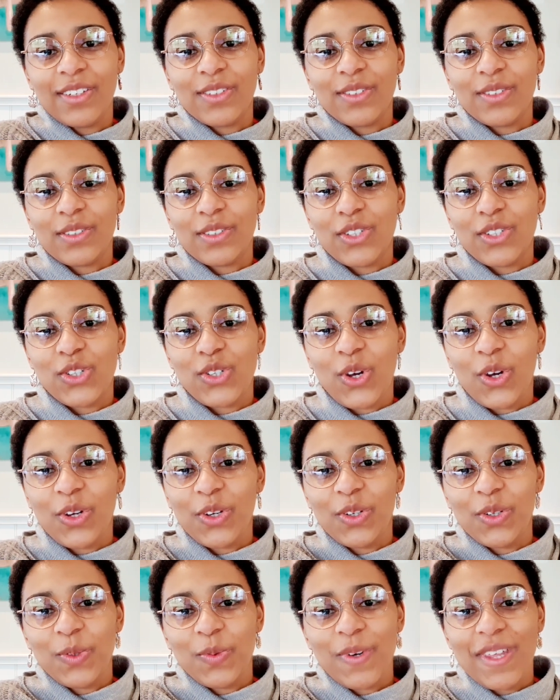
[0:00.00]
show
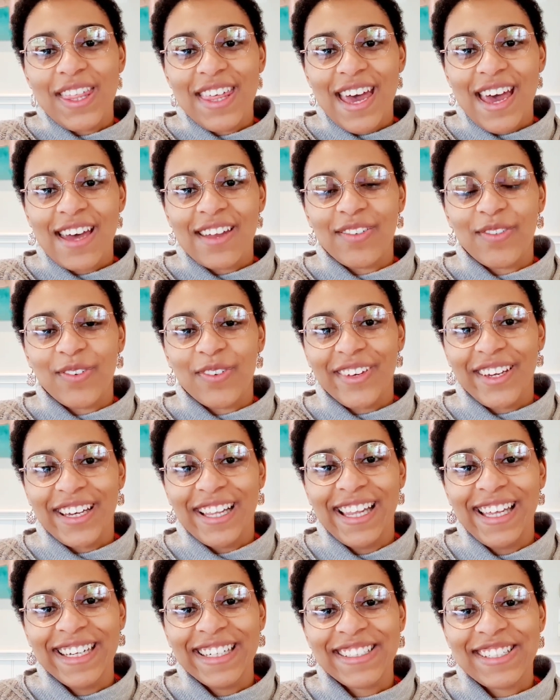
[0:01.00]
you without
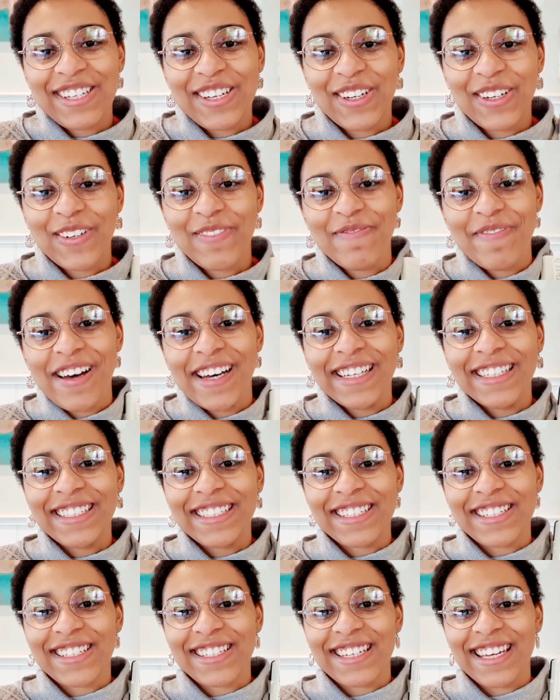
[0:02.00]
revealing too
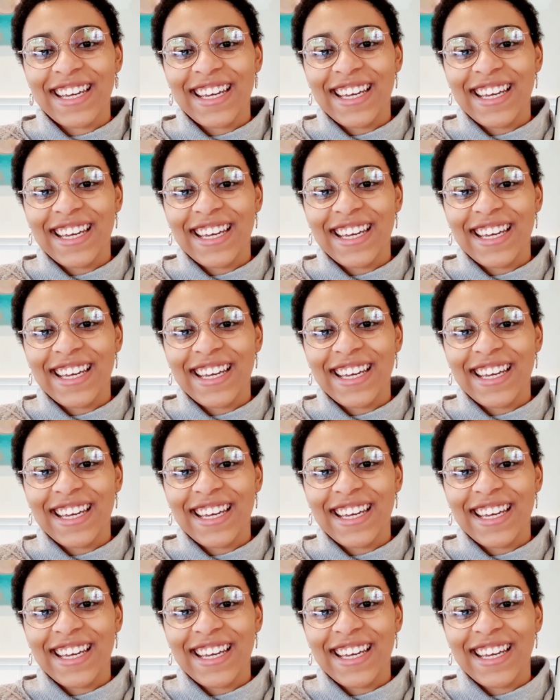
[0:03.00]
much.